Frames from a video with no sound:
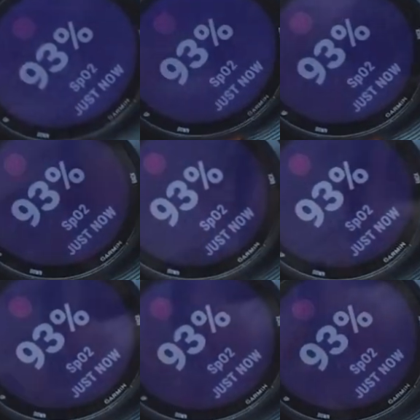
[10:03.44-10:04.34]
it at
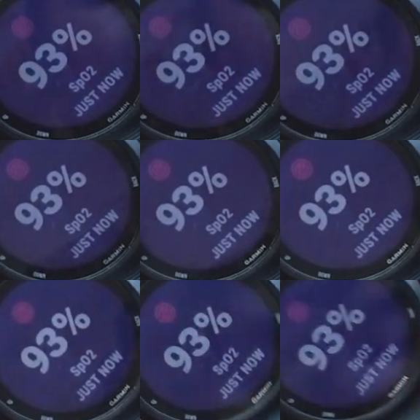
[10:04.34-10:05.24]
96%,
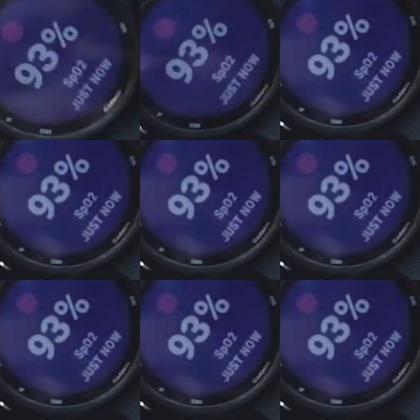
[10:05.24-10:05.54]
but